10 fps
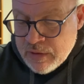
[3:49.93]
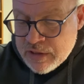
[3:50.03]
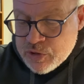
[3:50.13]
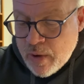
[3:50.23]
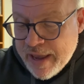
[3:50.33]

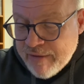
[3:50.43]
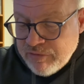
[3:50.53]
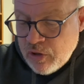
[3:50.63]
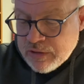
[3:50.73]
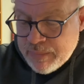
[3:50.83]
So I have
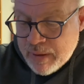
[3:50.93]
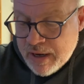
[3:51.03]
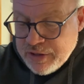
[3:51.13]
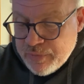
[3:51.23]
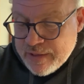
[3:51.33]
looked
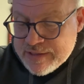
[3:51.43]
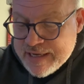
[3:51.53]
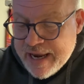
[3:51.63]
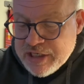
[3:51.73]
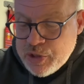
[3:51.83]
upon you in the
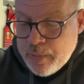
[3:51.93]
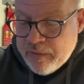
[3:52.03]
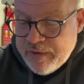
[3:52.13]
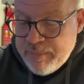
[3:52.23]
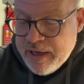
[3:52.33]

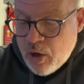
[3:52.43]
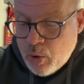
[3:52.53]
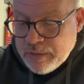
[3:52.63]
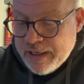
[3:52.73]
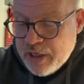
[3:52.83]
sanctuary,
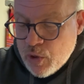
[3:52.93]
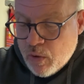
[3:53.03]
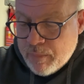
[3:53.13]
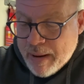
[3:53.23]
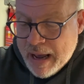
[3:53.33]
beholding
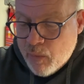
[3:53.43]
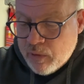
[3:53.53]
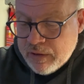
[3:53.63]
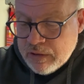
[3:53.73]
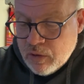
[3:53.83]
your
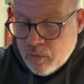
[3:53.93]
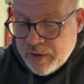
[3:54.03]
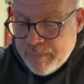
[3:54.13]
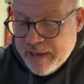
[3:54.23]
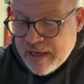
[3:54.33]
power and
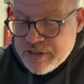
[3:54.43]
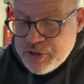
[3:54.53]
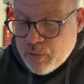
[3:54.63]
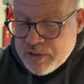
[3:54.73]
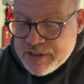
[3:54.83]
glory, because
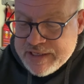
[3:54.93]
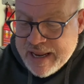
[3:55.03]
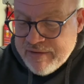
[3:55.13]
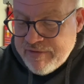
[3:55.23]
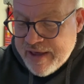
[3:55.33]
your
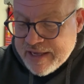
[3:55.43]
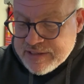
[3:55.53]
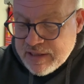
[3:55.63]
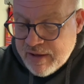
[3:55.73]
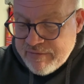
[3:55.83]

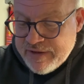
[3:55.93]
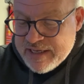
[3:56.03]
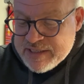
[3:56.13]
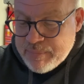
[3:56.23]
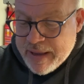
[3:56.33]
steadfast love
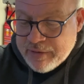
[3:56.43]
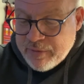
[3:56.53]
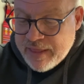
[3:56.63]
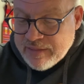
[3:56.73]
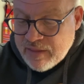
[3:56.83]
is better
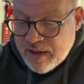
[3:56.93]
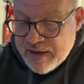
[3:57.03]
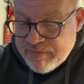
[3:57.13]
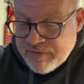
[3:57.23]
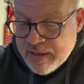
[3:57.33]
than
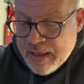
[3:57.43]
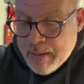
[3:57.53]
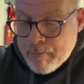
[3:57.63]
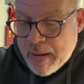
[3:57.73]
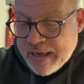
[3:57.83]
life.
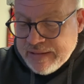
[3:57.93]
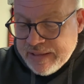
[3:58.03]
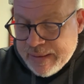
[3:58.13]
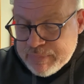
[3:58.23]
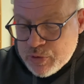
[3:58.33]
My
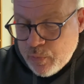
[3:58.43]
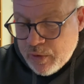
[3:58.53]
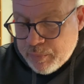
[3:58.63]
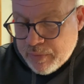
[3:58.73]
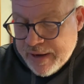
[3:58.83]
lips
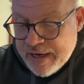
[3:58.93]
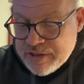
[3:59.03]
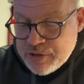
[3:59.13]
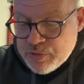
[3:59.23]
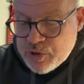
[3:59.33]
will
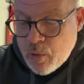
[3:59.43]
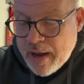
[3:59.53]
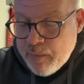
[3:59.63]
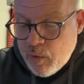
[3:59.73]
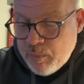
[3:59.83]
praise you. So I will